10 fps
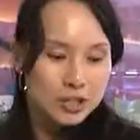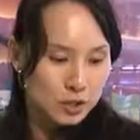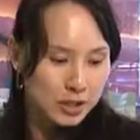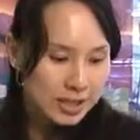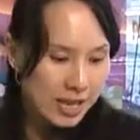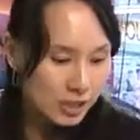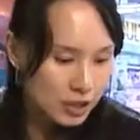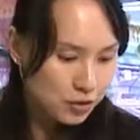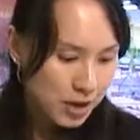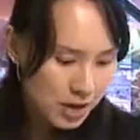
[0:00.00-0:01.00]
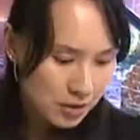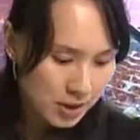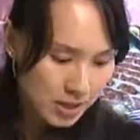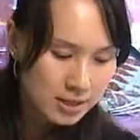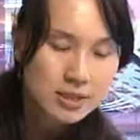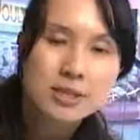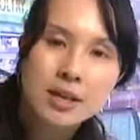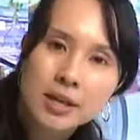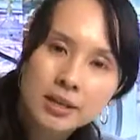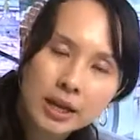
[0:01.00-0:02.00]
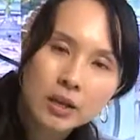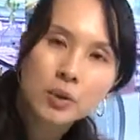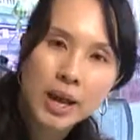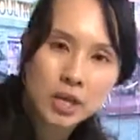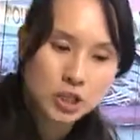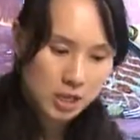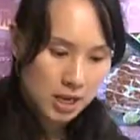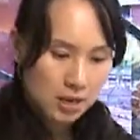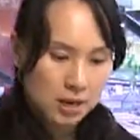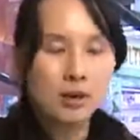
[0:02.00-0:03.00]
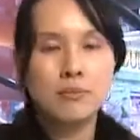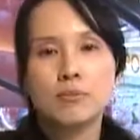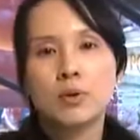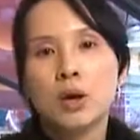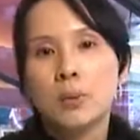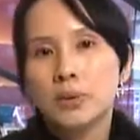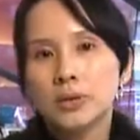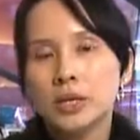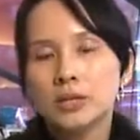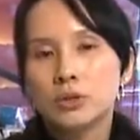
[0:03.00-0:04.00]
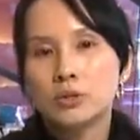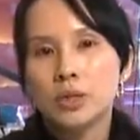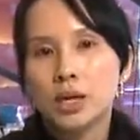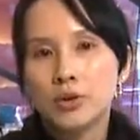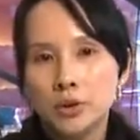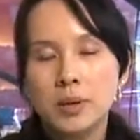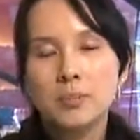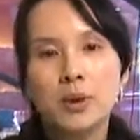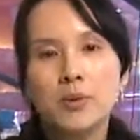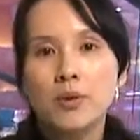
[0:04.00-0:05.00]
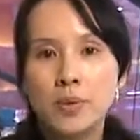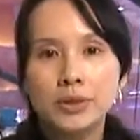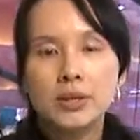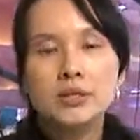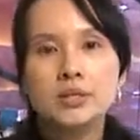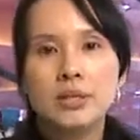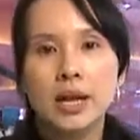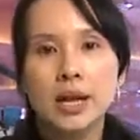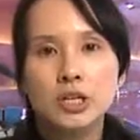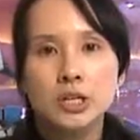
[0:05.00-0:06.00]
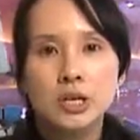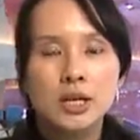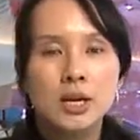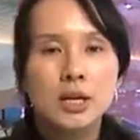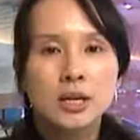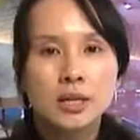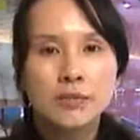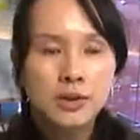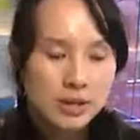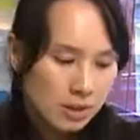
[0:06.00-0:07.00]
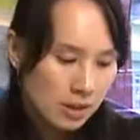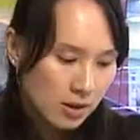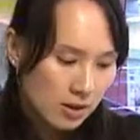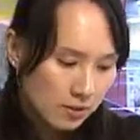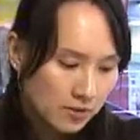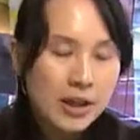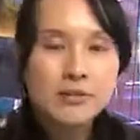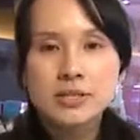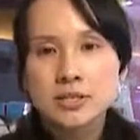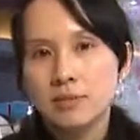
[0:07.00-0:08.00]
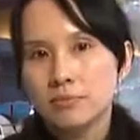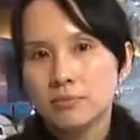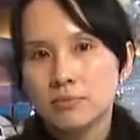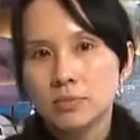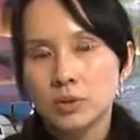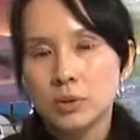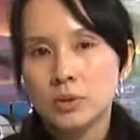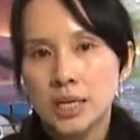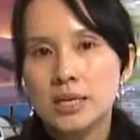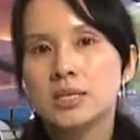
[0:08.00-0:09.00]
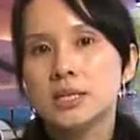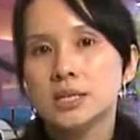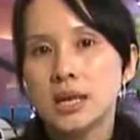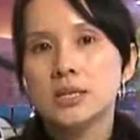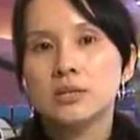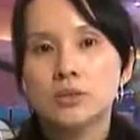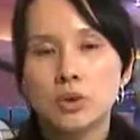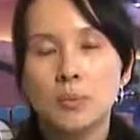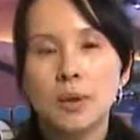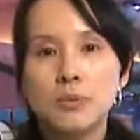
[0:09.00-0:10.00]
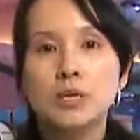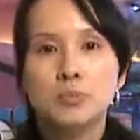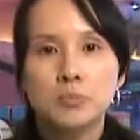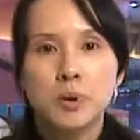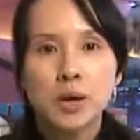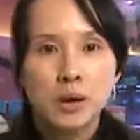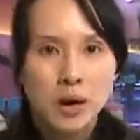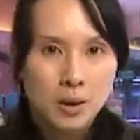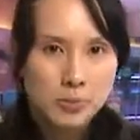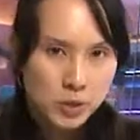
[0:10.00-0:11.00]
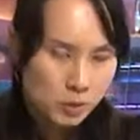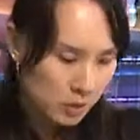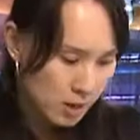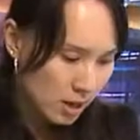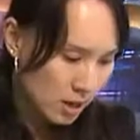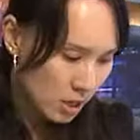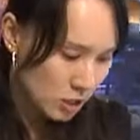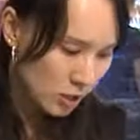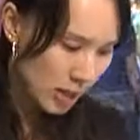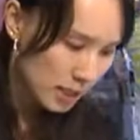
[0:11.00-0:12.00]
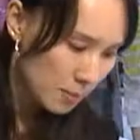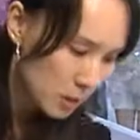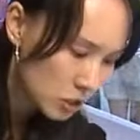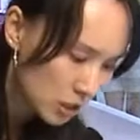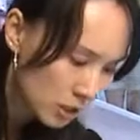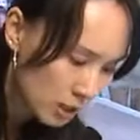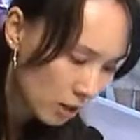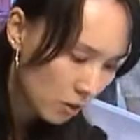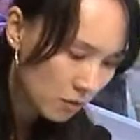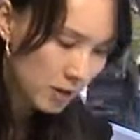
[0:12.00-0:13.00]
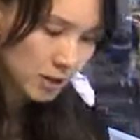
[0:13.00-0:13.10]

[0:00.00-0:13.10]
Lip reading: so these are the 3 ingredients that you can actually put into the creamy puree wonders that actually give it a flavorsome, tasty taste to your baby's puree. So as I mentioned here, over